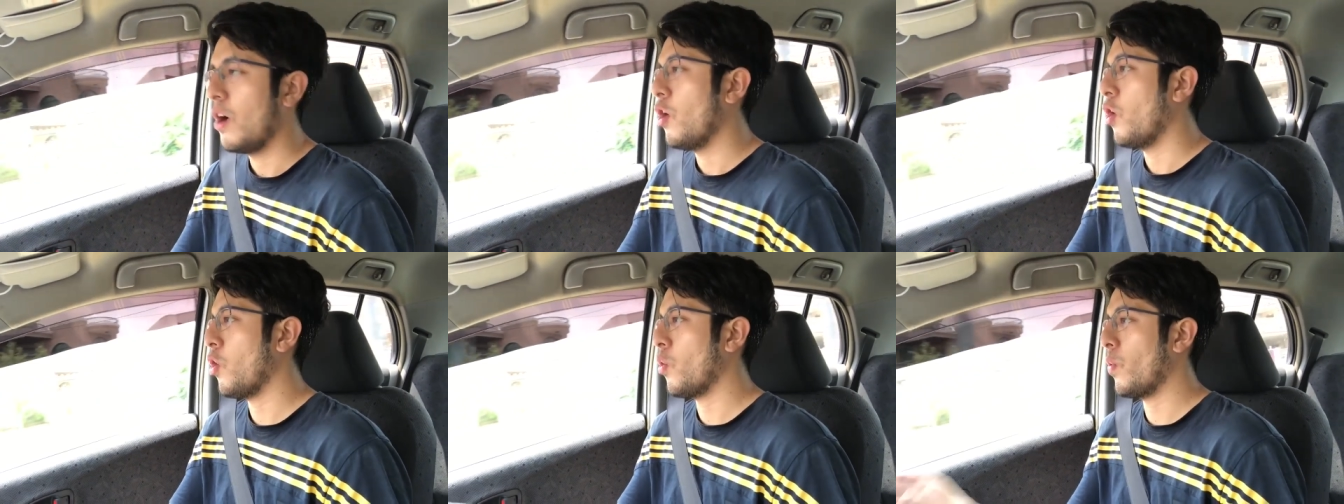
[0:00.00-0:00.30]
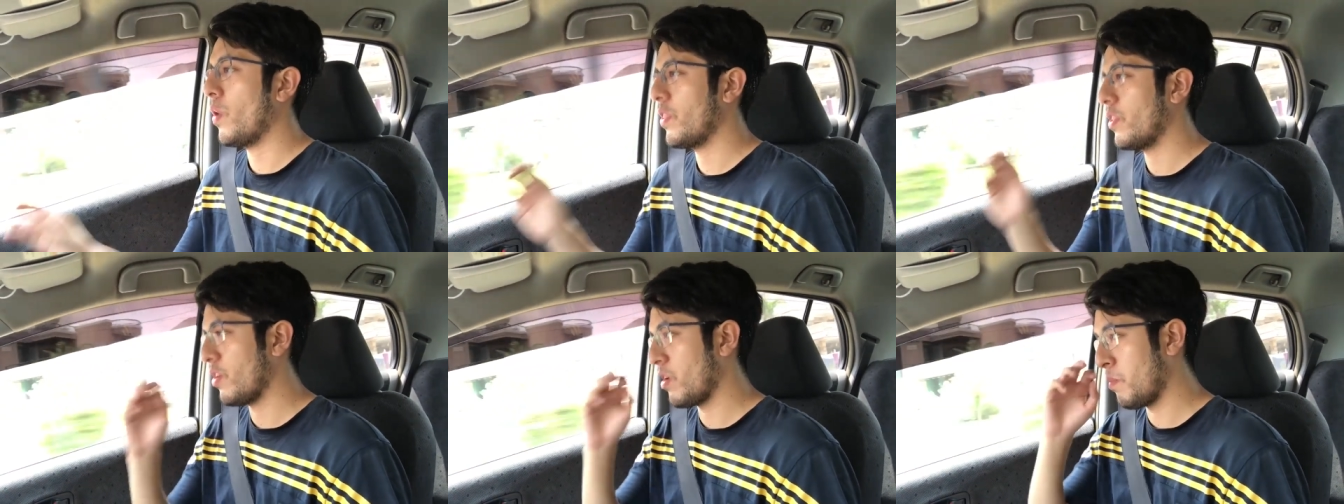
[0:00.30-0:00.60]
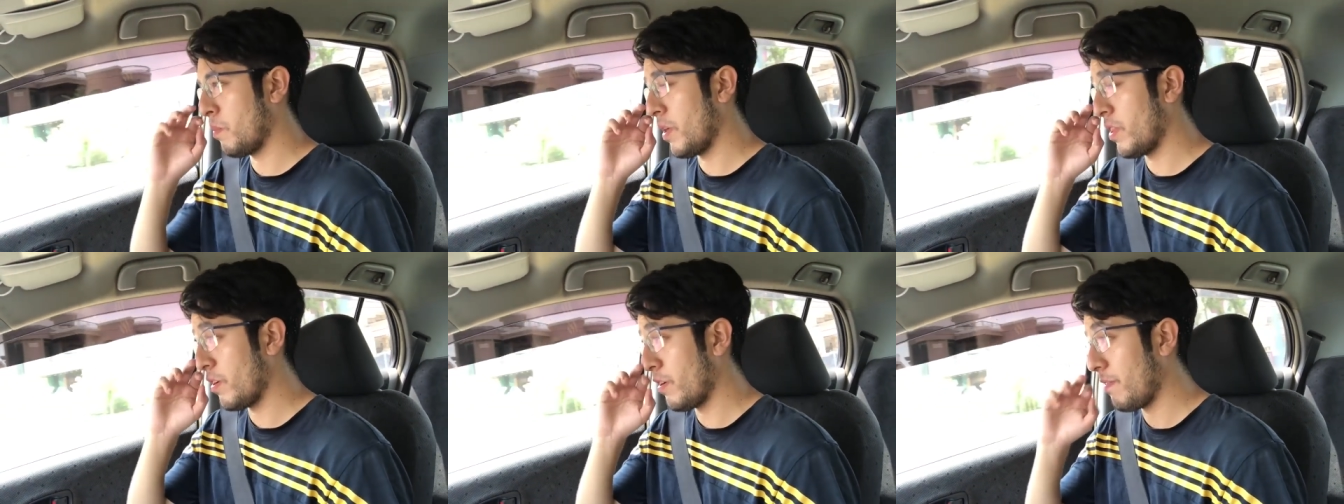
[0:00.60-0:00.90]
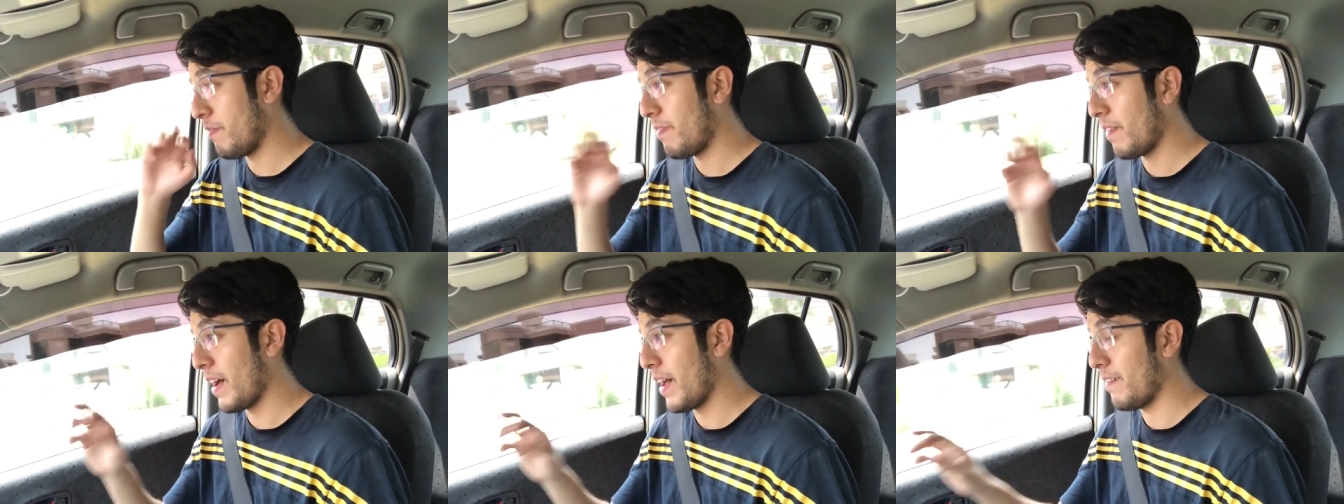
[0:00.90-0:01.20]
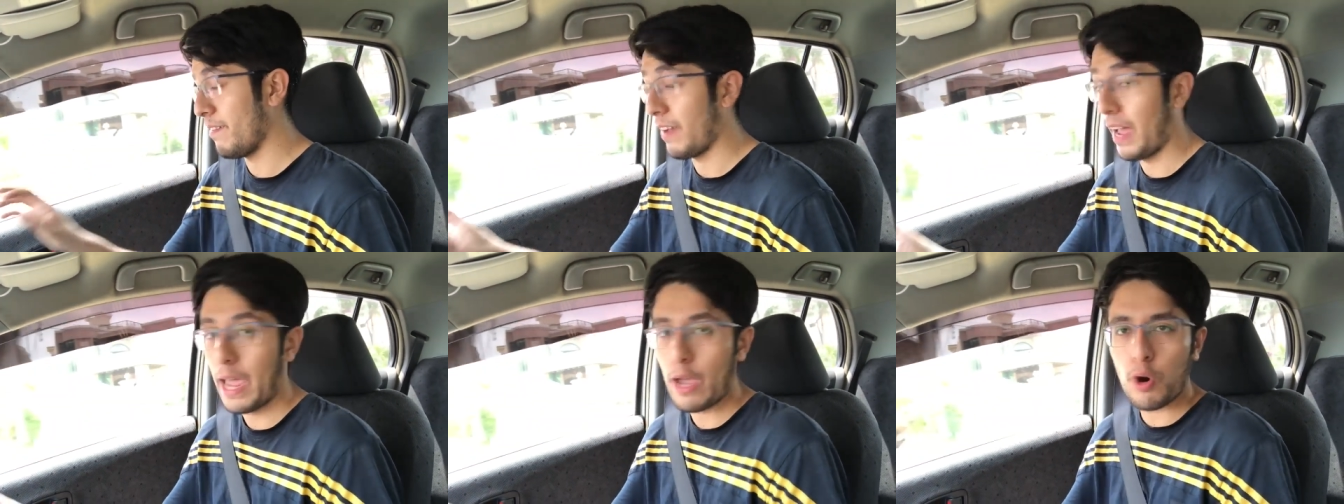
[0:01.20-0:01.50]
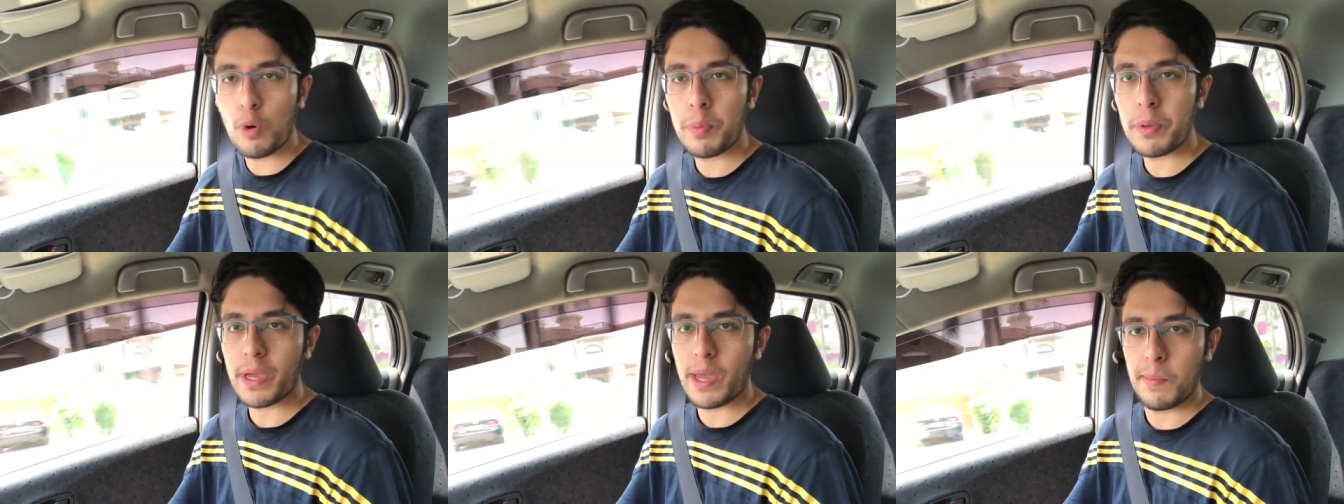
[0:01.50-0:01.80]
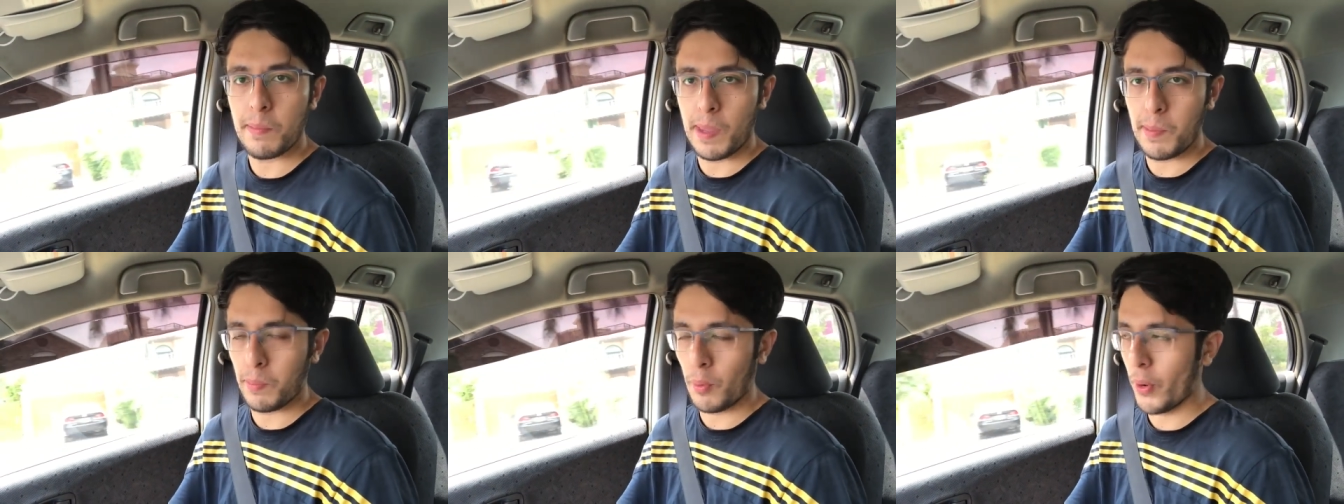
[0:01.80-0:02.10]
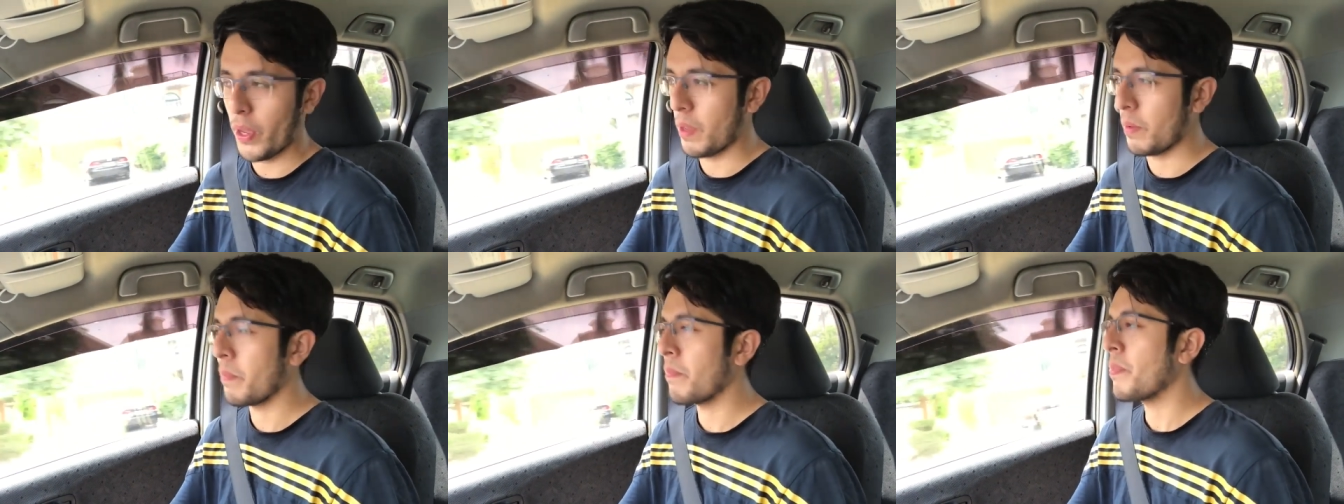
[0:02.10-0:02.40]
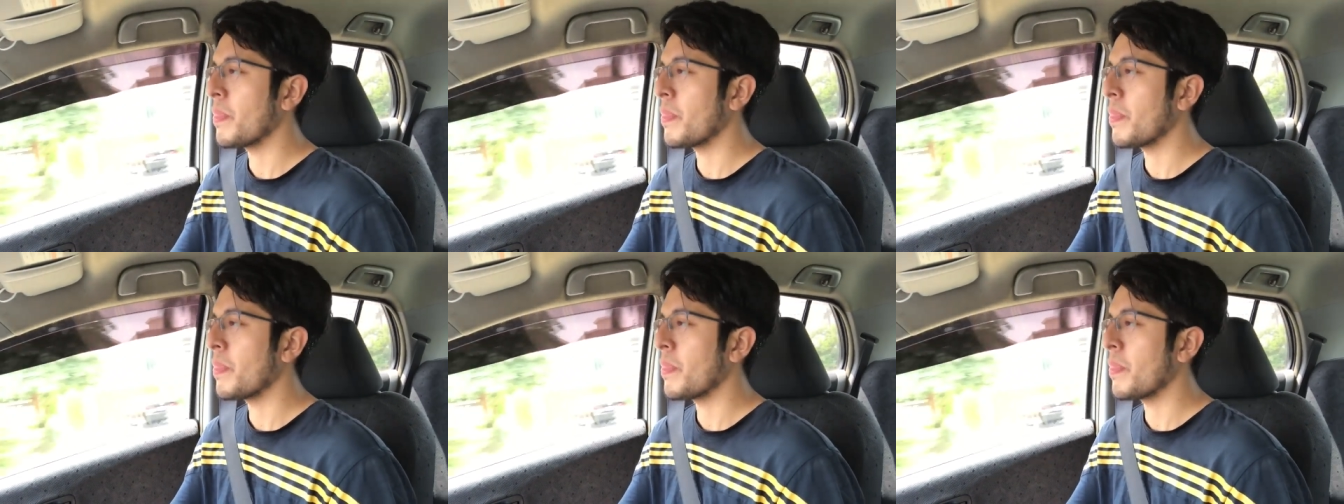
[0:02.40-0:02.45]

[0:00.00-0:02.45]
or whether you're a mother of five. I hope you get my point.